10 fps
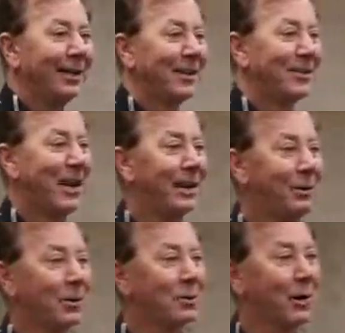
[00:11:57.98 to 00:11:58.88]
decide
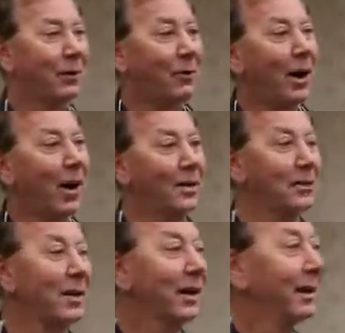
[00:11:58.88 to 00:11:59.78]
which one it
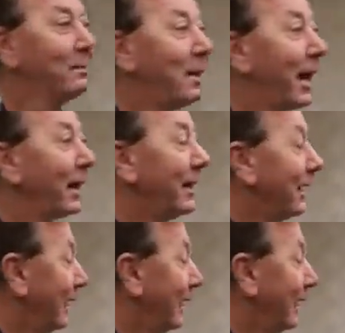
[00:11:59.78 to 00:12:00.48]
was. But